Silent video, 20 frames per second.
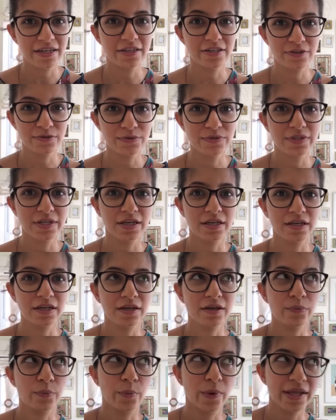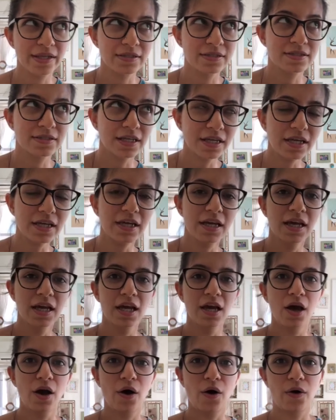Tuesday, Wednesday
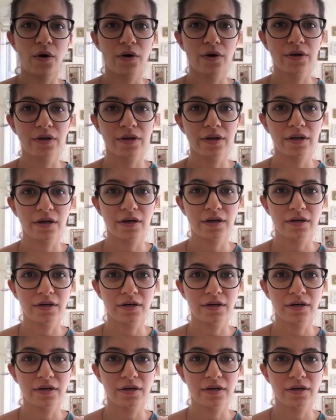on